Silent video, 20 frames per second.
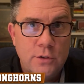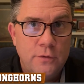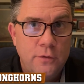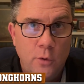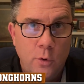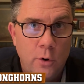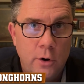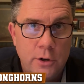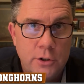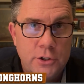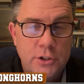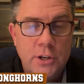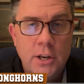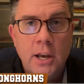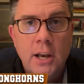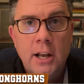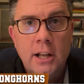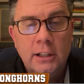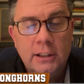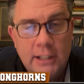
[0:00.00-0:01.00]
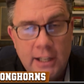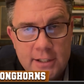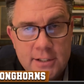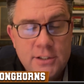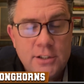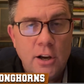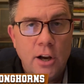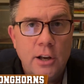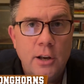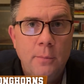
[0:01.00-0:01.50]
forged. Let's
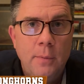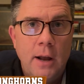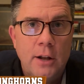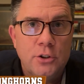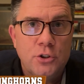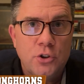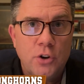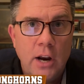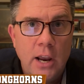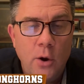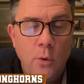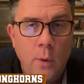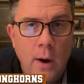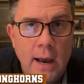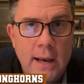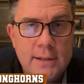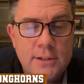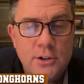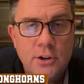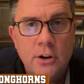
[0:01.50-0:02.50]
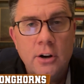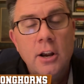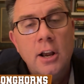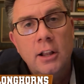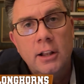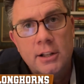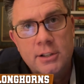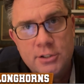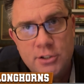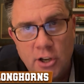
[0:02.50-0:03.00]
talk about Trey Wisner.
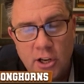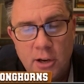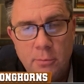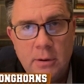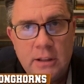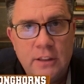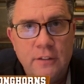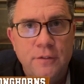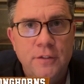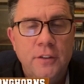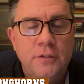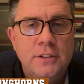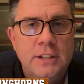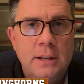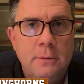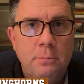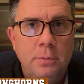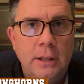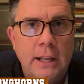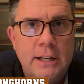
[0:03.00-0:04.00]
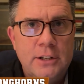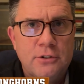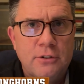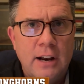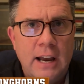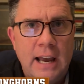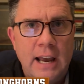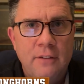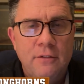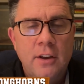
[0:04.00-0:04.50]
Let's talk about the 15-play
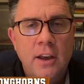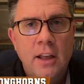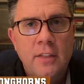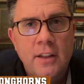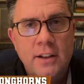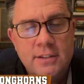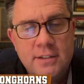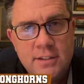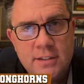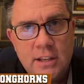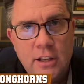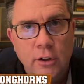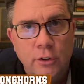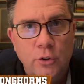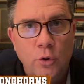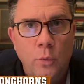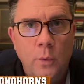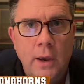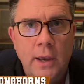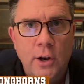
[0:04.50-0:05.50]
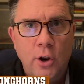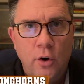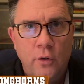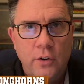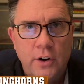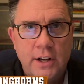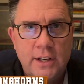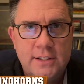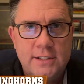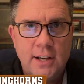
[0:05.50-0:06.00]
drive that sealed the win
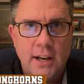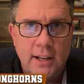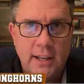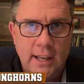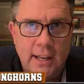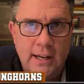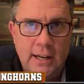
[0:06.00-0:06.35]
over Kentucky